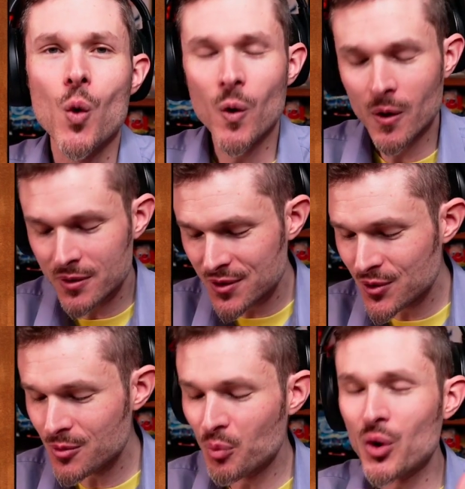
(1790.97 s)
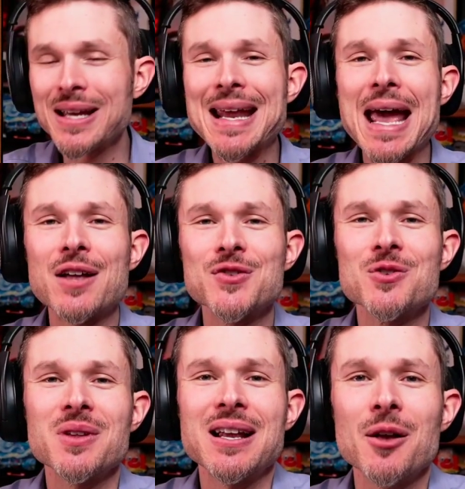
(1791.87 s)
or to bring an answer
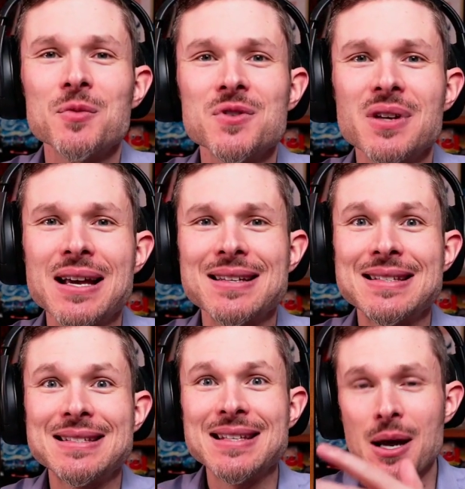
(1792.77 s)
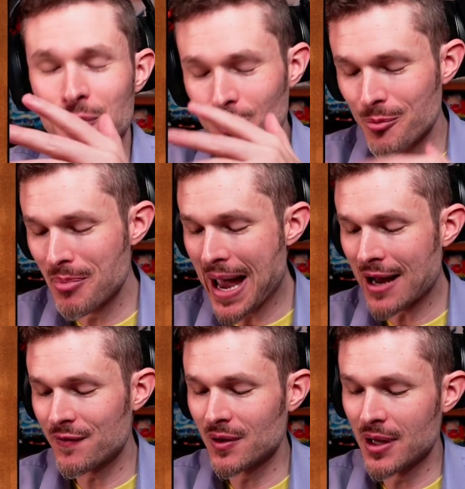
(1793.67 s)
that helps kind of temper them back,
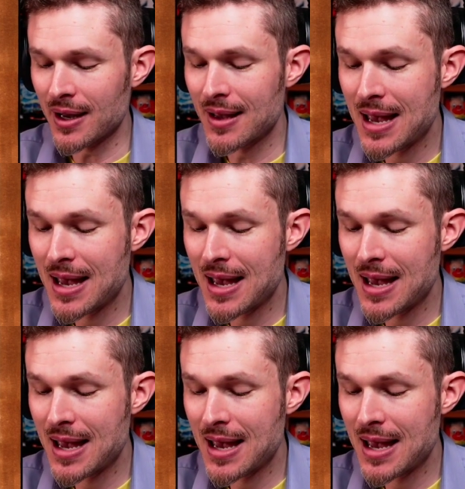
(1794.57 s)
if you like.